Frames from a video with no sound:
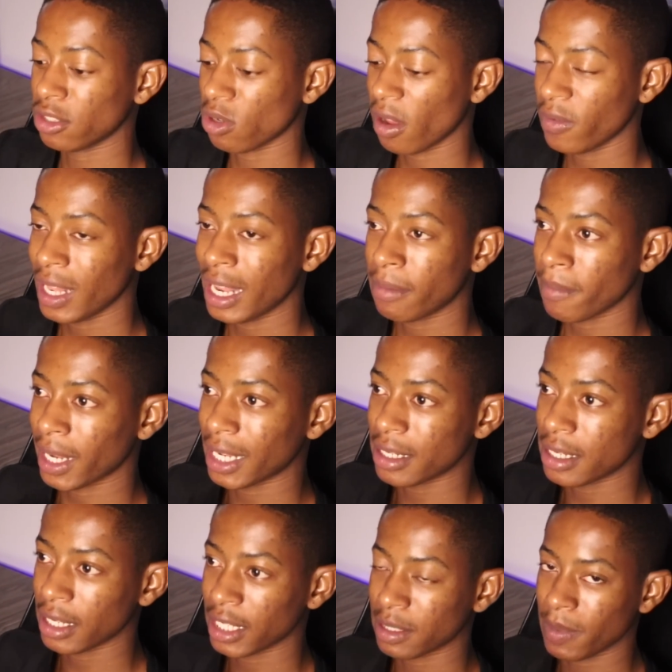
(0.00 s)
So affiliate
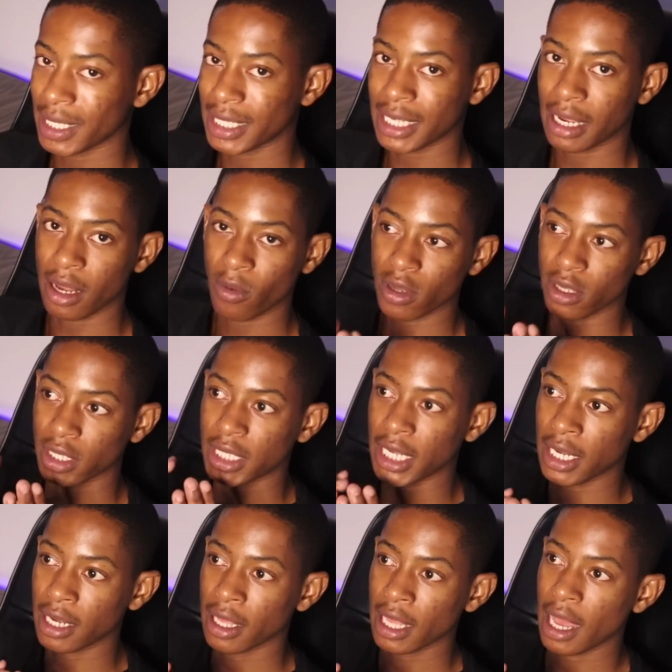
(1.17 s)
marketing is basically when you
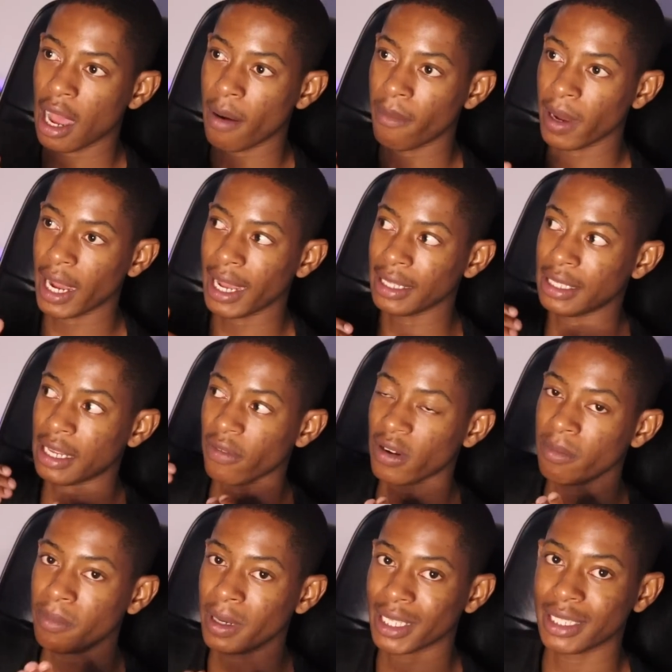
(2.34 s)
take a
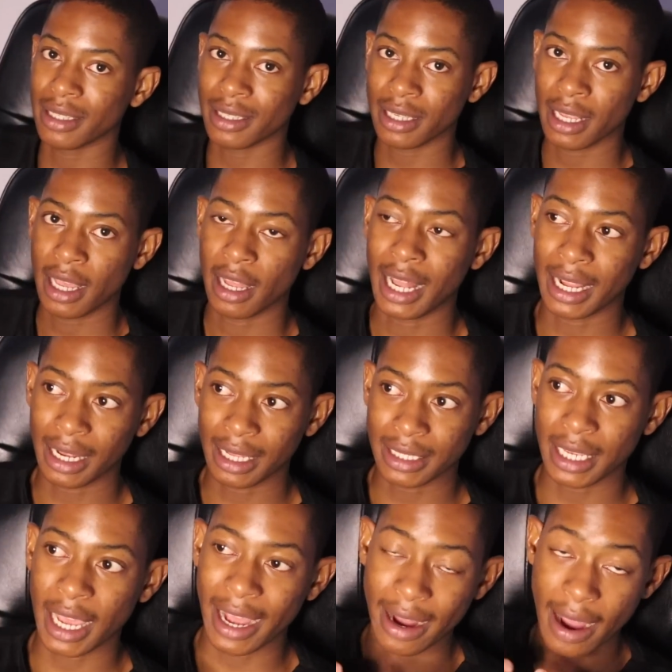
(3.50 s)
different person's, like let's
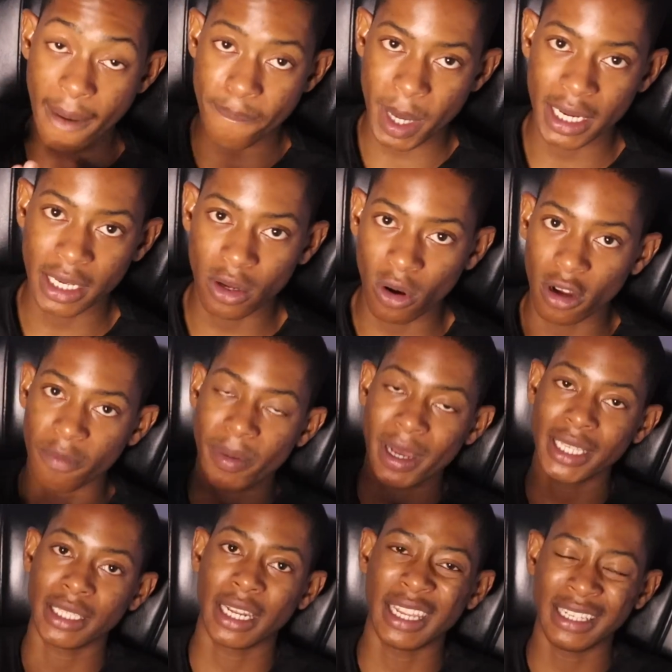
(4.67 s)
say a company or a
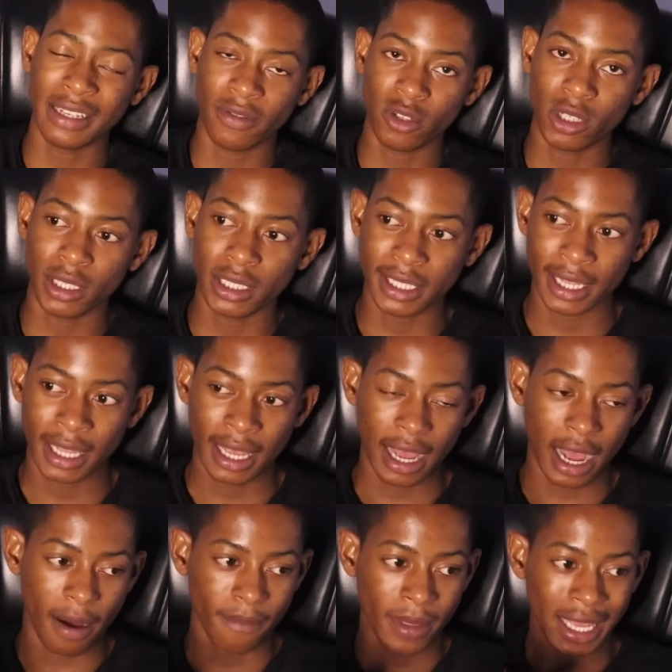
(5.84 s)
person, individual's
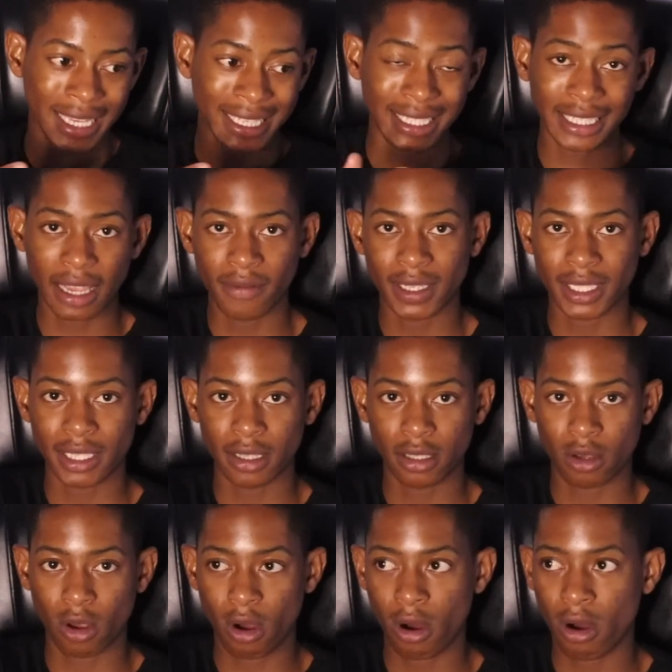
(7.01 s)

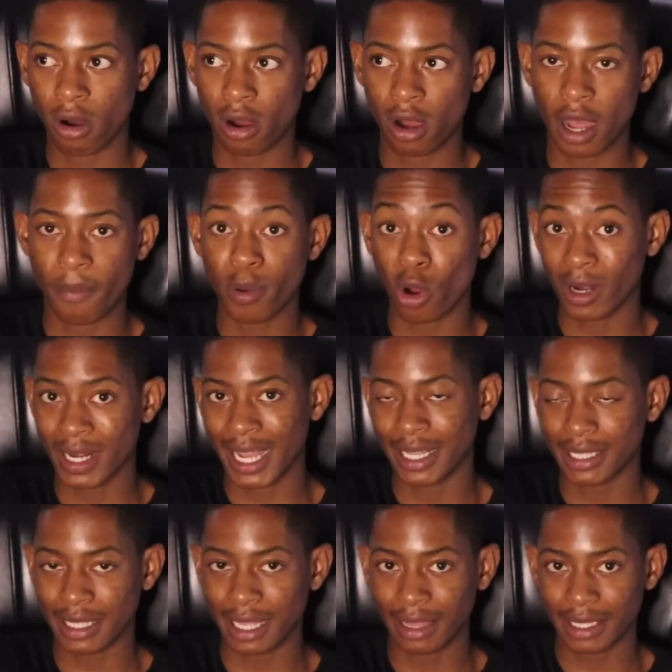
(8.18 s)
services or
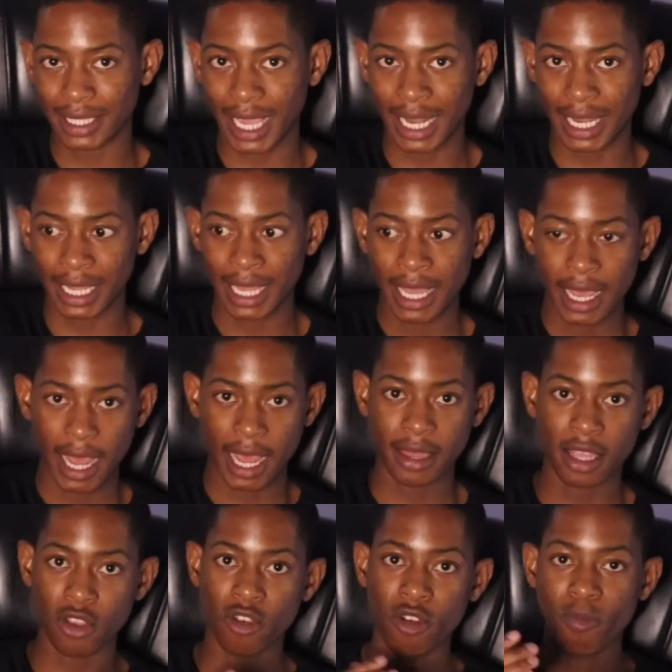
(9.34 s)
products that they're selling, and
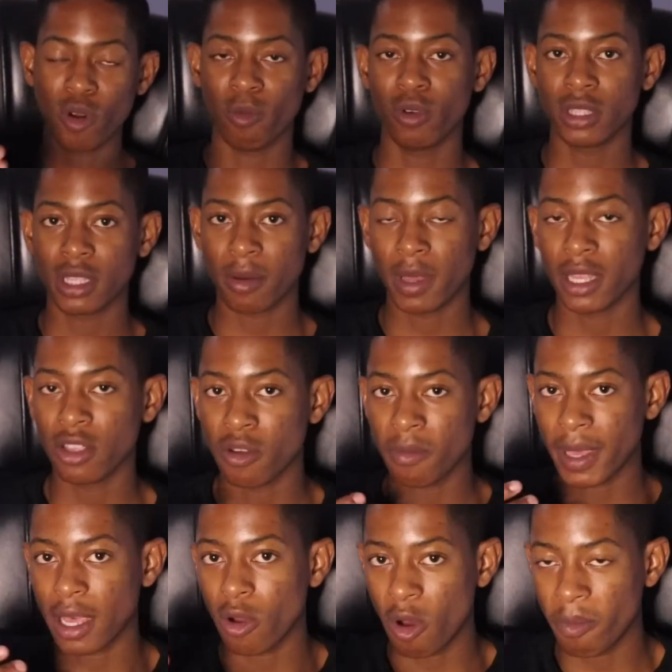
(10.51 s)
then you promote them, and then you
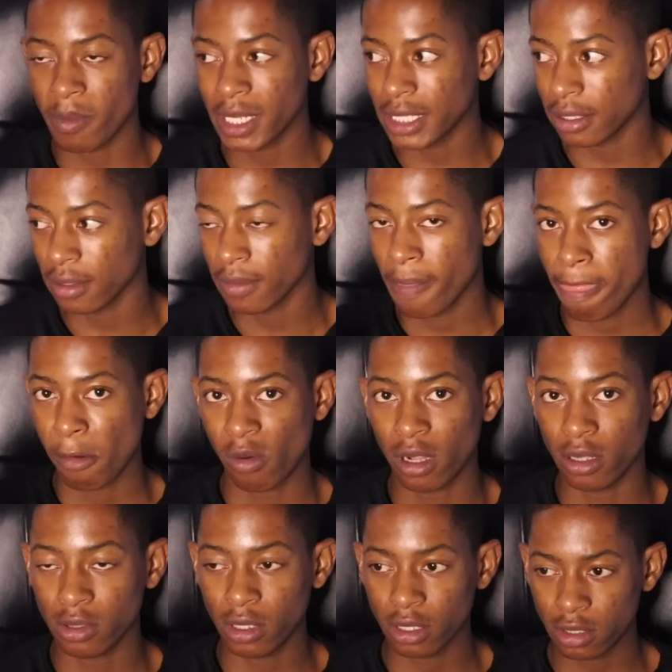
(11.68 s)
make a commission
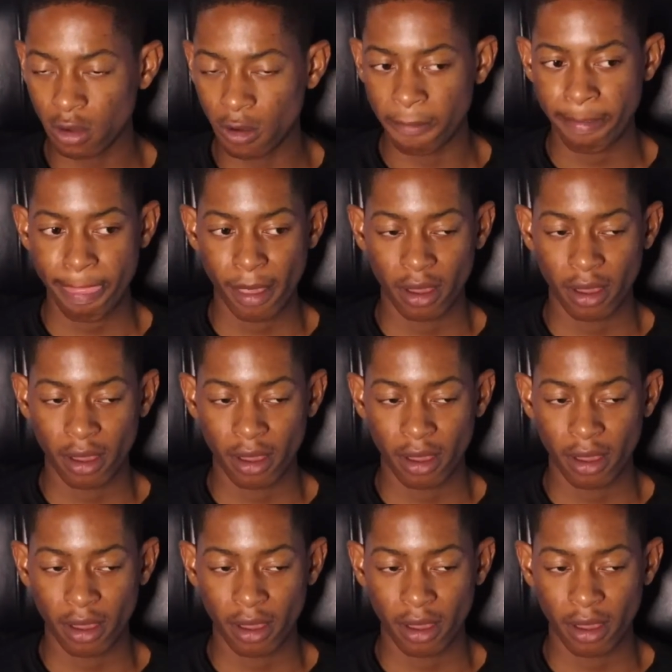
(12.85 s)
while doing so.